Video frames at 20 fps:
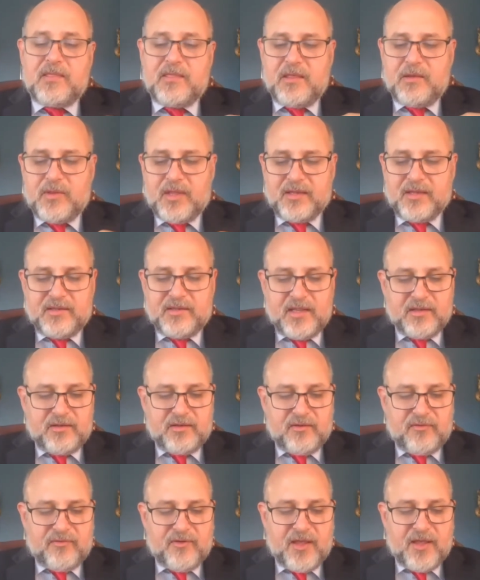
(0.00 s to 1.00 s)
They will
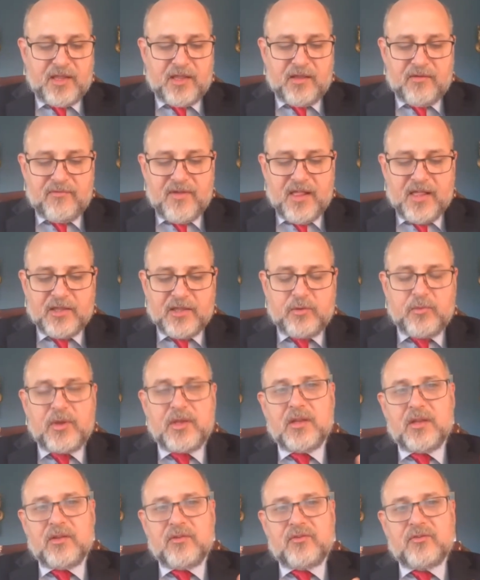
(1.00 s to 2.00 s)
identify,
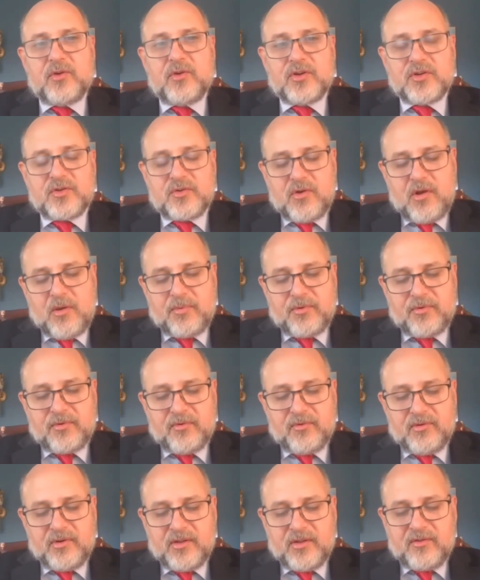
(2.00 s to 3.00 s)
evaluate, and structure
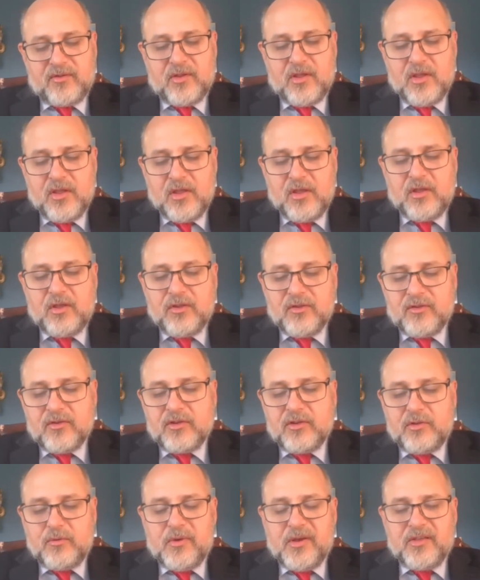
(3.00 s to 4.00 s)
opportunities
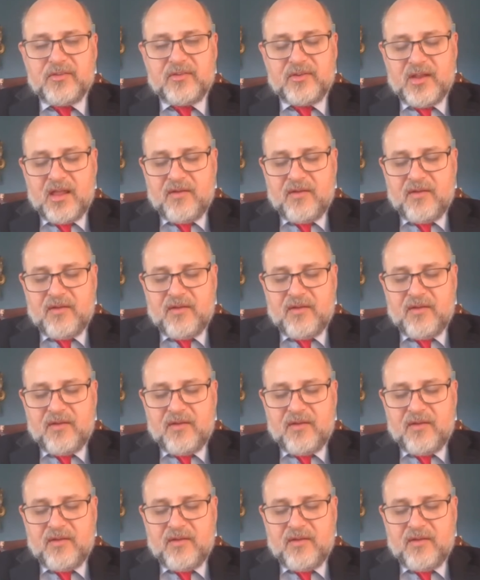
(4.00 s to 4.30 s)
so U.S.